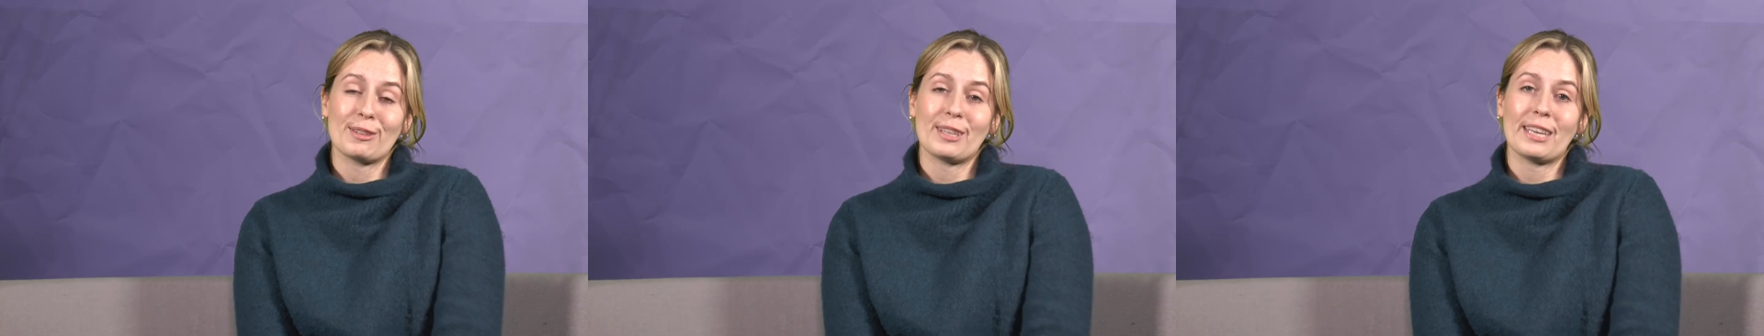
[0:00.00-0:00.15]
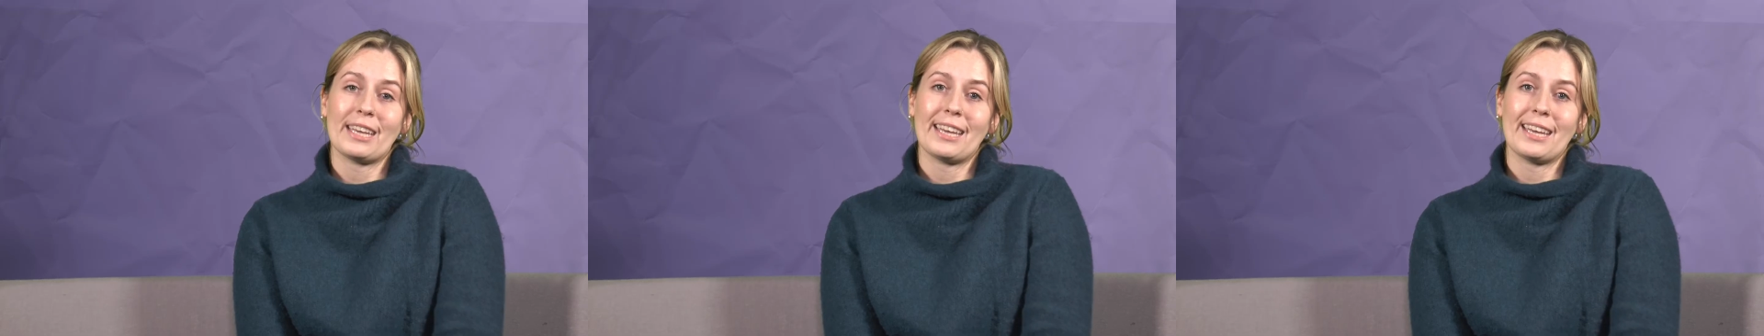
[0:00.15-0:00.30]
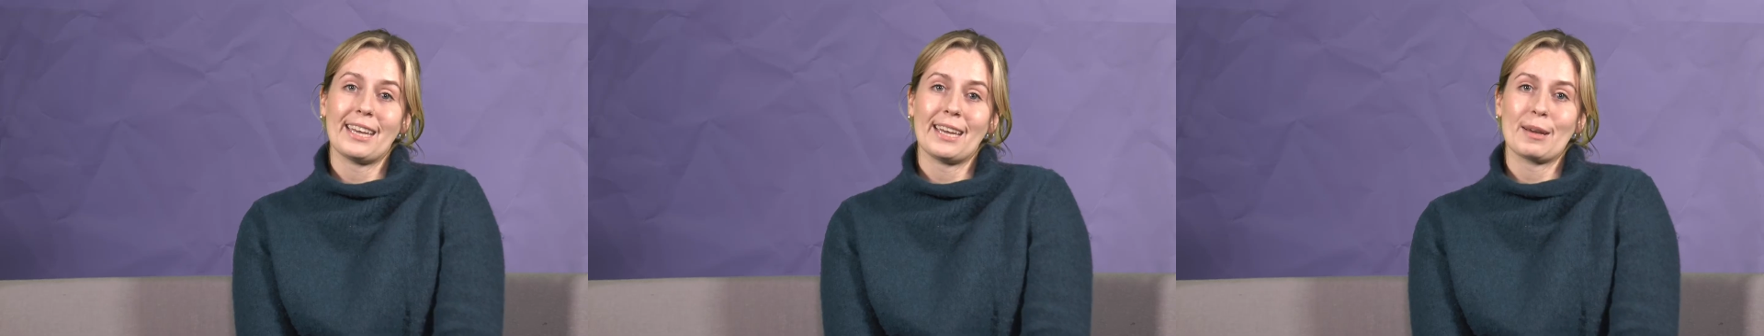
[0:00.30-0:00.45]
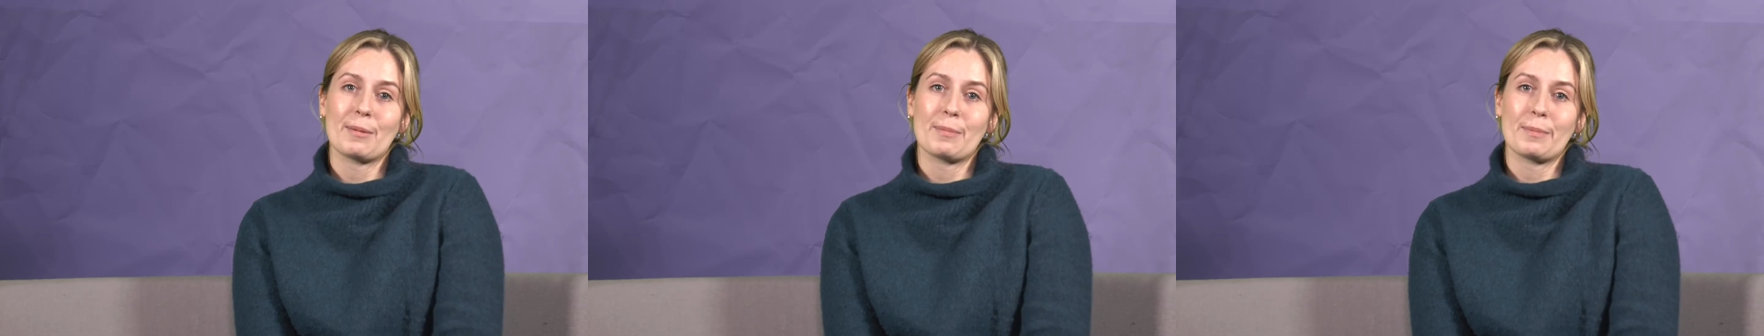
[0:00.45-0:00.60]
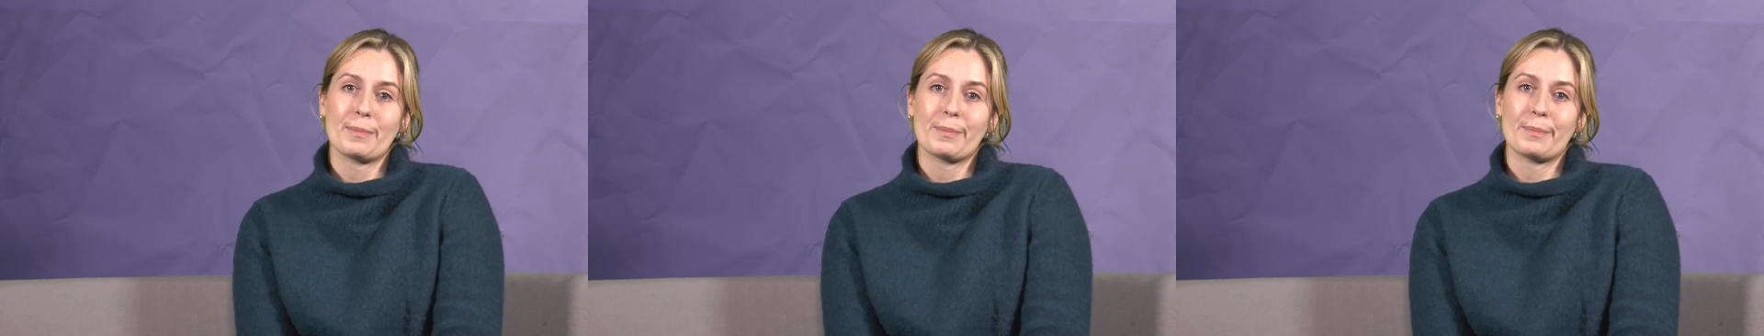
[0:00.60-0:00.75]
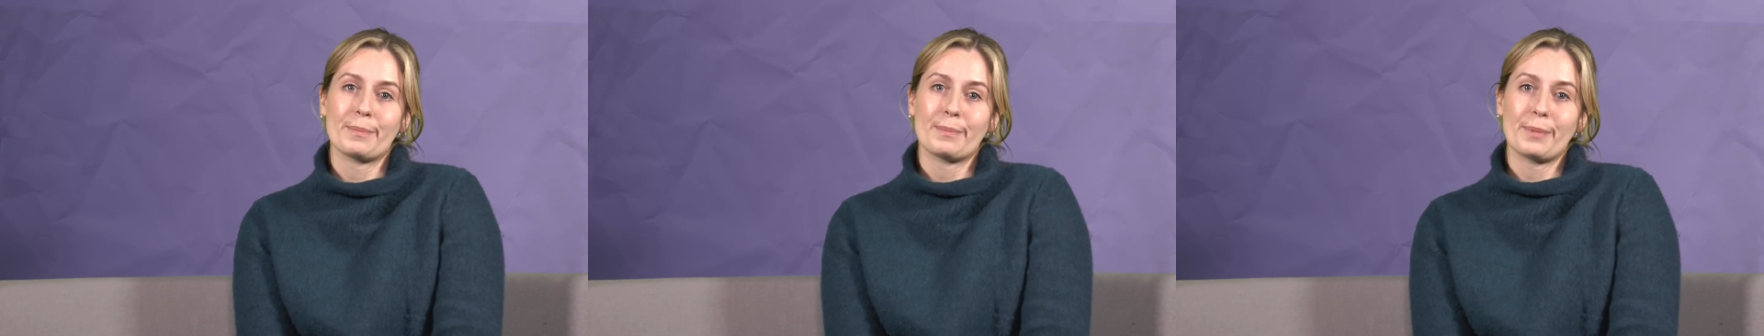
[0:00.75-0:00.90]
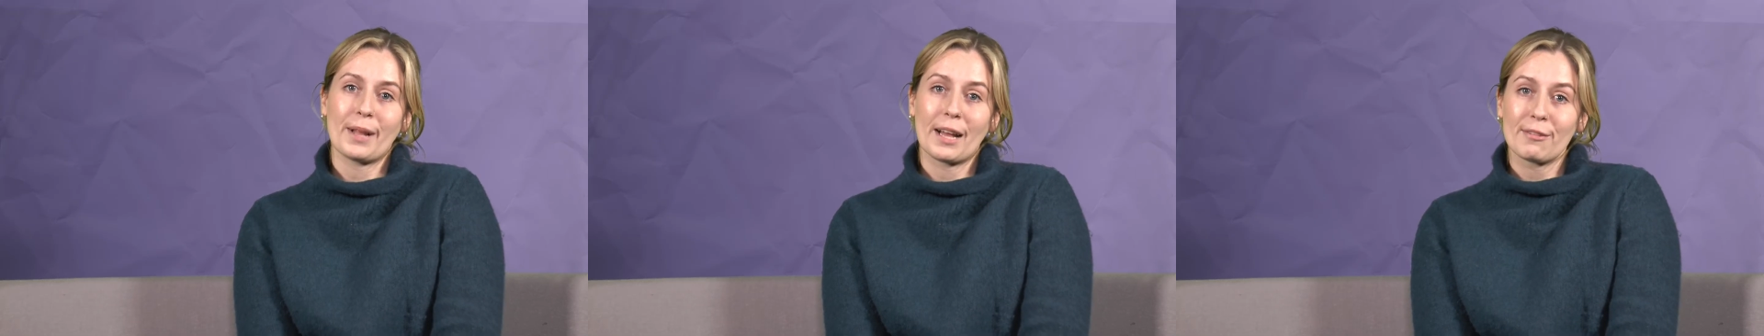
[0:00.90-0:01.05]
the
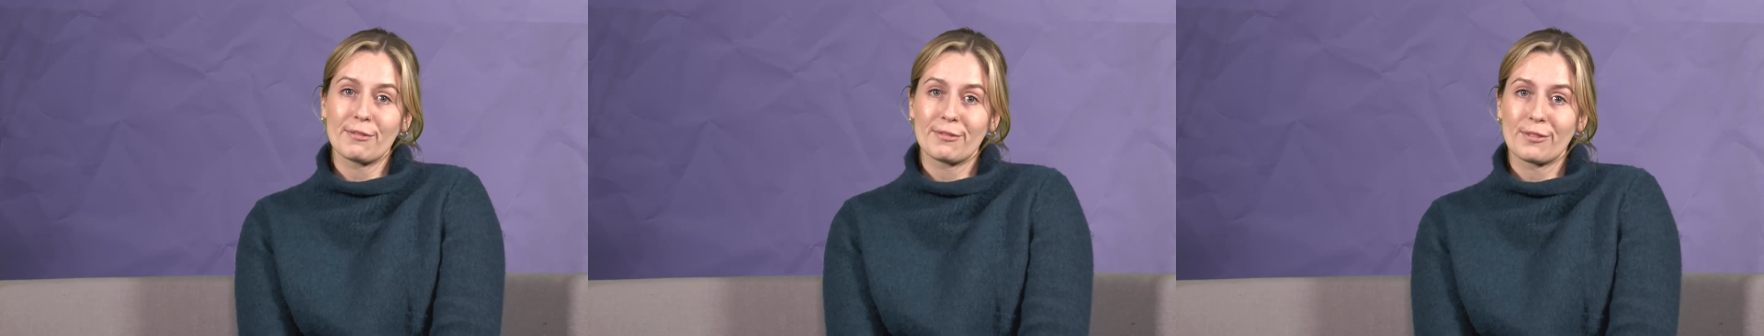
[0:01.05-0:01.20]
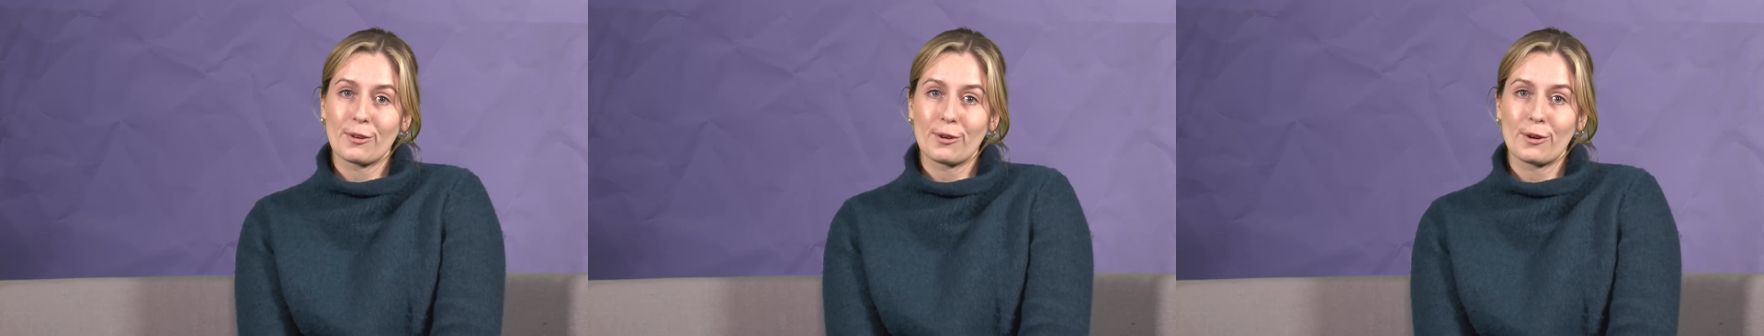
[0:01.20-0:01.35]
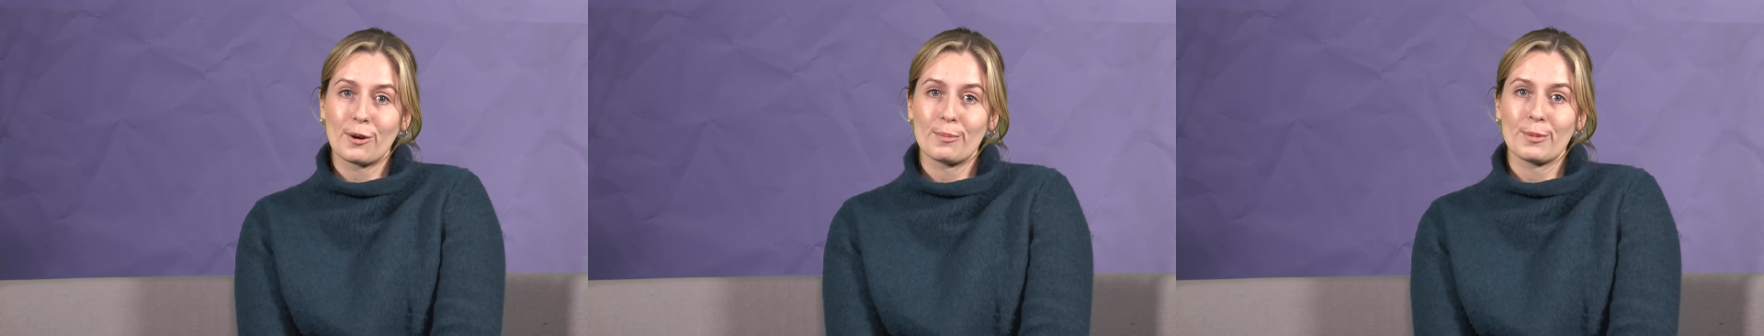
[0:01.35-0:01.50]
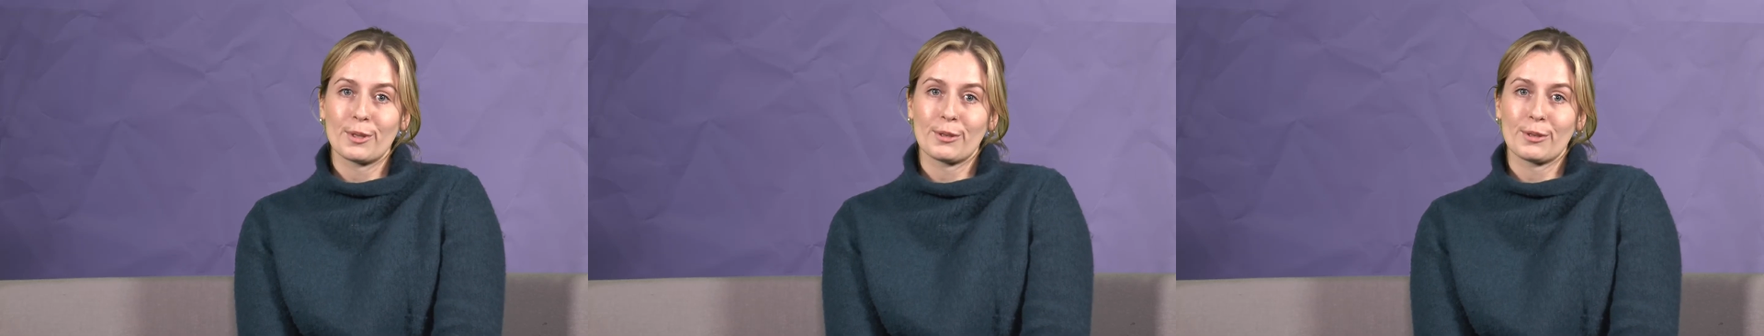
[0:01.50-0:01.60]
platform,